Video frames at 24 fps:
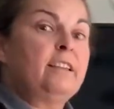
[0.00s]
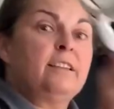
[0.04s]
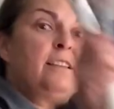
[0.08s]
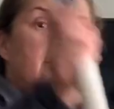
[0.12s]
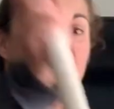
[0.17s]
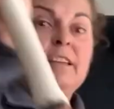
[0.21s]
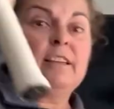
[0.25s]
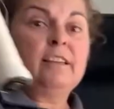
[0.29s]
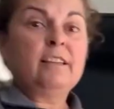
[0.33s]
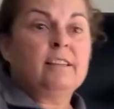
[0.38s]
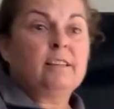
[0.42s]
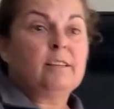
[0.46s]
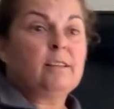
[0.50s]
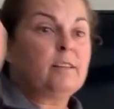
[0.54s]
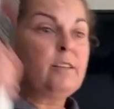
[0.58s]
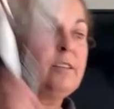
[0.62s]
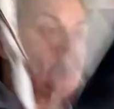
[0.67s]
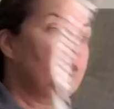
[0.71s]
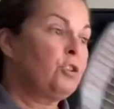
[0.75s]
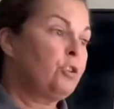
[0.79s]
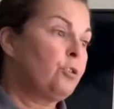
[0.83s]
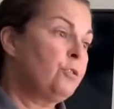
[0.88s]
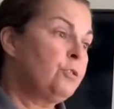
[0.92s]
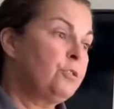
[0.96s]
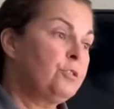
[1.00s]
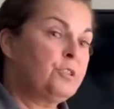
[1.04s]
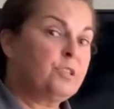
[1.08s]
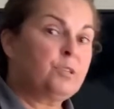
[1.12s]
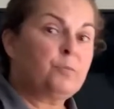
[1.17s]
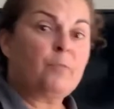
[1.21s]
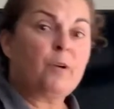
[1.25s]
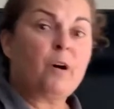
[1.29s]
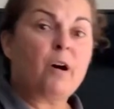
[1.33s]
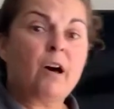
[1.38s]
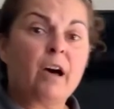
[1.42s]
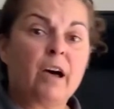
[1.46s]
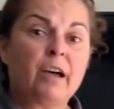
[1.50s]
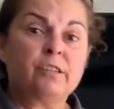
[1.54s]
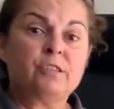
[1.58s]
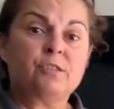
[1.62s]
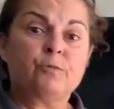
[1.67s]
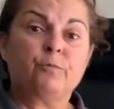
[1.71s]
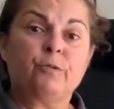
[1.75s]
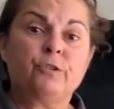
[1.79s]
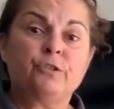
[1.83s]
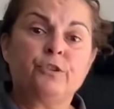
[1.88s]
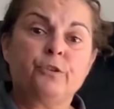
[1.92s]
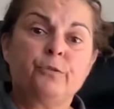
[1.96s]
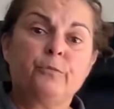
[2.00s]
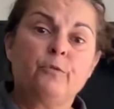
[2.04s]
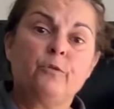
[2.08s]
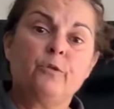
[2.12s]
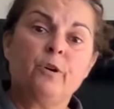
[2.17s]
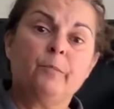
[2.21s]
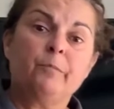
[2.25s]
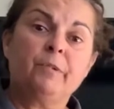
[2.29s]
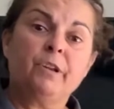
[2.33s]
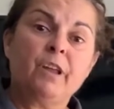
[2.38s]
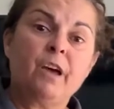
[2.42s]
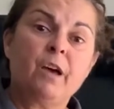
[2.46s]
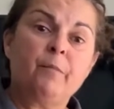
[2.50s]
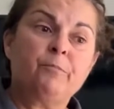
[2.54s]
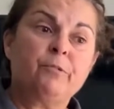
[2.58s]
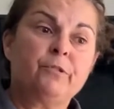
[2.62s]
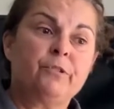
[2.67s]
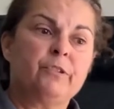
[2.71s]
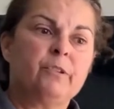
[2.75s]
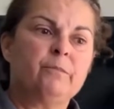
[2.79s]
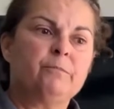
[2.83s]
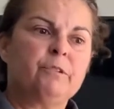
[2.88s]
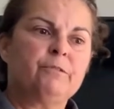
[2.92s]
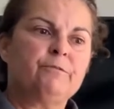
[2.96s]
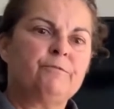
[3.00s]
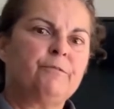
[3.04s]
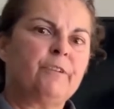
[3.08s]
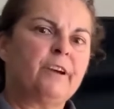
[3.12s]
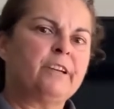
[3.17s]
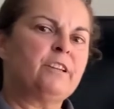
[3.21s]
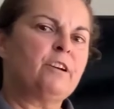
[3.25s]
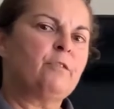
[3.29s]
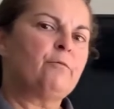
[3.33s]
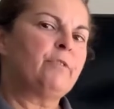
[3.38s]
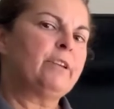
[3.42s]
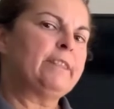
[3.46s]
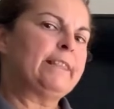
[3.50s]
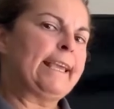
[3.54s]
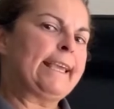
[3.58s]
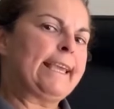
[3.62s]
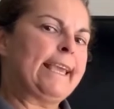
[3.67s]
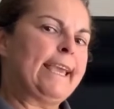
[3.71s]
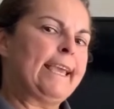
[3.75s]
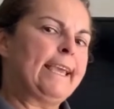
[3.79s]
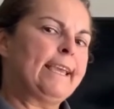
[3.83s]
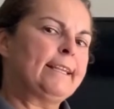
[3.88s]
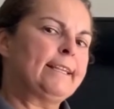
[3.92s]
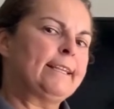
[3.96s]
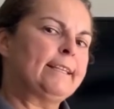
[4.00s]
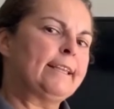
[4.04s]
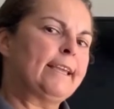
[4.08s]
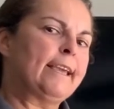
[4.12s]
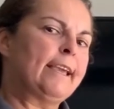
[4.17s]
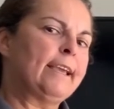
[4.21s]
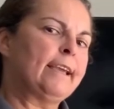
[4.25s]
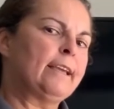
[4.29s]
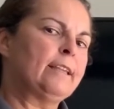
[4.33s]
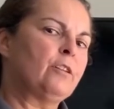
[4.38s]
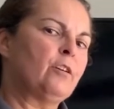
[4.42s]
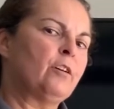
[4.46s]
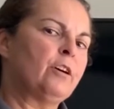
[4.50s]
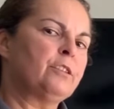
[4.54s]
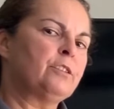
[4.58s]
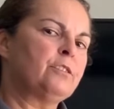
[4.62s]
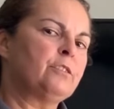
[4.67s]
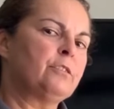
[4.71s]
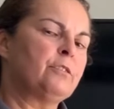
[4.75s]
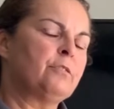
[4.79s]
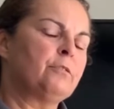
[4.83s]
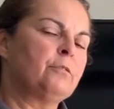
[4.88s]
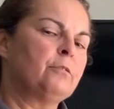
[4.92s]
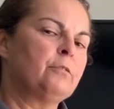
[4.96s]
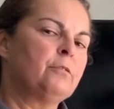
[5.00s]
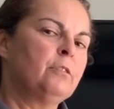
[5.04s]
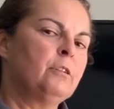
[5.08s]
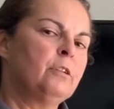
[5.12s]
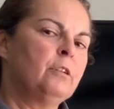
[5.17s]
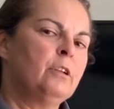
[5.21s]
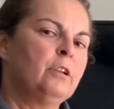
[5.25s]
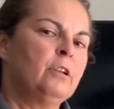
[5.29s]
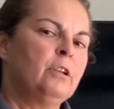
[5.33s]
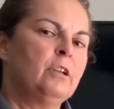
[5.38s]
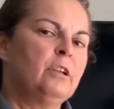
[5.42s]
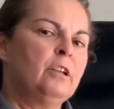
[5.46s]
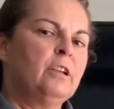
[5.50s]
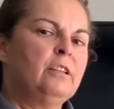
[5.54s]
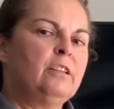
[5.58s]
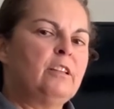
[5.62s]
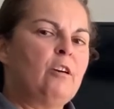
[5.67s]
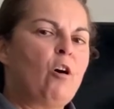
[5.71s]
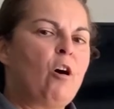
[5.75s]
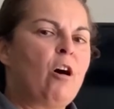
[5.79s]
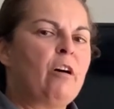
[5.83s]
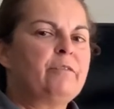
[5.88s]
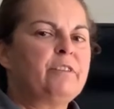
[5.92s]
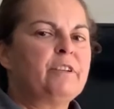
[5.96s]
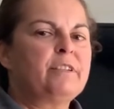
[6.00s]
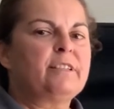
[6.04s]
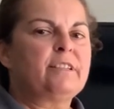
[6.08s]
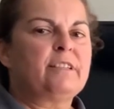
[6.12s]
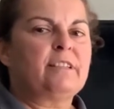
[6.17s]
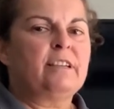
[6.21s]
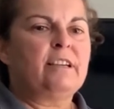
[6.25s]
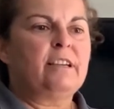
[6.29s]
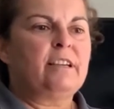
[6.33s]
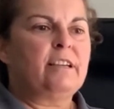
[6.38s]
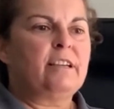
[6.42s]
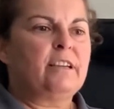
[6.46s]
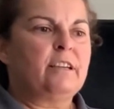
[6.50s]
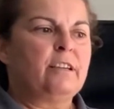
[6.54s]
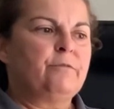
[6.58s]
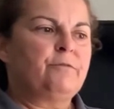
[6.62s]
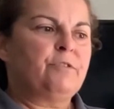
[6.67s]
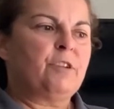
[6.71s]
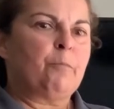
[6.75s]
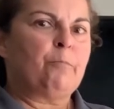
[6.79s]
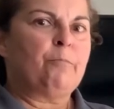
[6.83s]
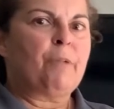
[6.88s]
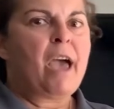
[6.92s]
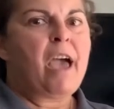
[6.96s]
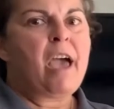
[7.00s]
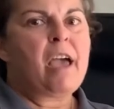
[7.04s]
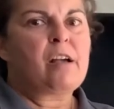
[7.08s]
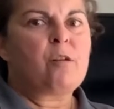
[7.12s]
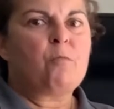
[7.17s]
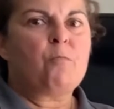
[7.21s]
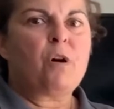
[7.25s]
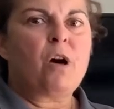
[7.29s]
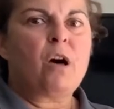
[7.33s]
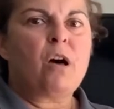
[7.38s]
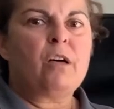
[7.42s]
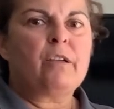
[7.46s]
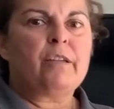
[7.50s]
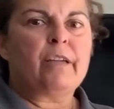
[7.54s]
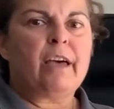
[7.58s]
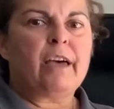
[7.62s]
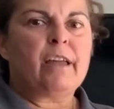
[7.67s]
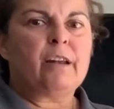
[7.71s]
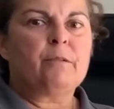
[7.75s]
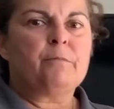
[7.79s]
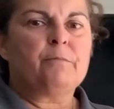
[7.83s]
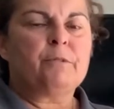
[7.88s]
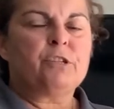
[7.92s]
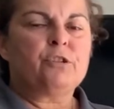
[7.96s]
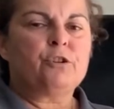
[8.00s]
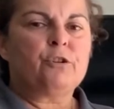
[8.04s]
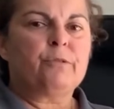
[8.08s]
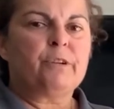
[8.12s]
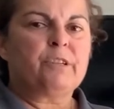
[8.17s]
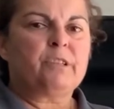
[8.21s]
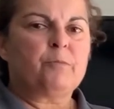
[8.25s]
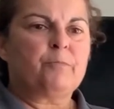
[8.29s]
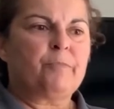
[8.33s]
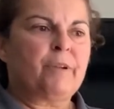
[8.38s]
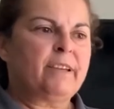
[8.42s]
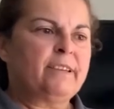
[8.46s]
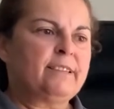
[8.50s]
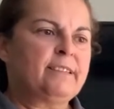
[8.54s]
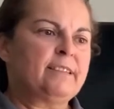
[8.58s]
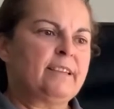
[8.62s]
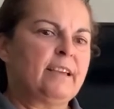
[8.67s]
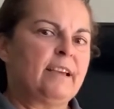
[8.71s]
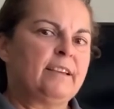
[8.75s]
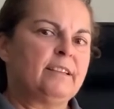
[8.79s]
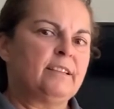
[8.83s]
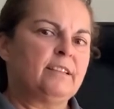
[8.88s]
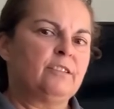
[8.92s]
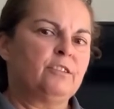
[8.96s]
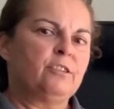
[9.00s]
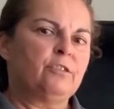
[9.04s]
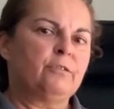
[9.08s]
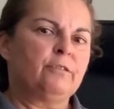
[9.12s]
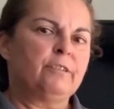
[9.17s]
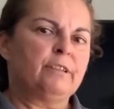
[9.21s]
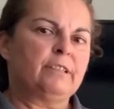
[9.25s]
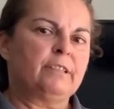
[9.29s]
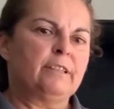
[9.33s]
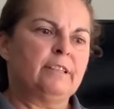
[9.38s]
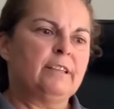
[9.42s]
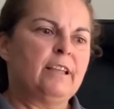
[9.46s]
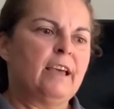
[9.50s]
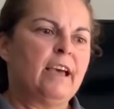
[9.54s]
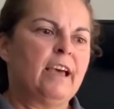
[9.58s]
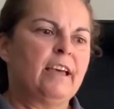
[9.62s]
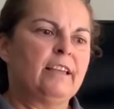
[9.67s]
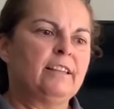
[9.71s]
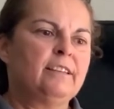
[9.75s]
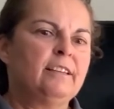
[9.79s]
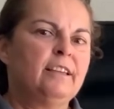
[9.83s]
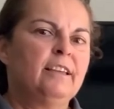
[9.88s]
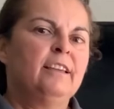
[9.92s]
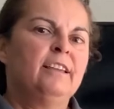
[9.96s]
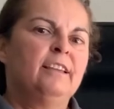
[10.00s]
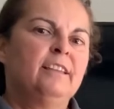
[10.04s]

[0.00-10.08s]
it in certain spots when you're warming up with them to find out what they can and cannot do. Now, obviously, if you bang a ball at them and you're at the baseline and they're at the net,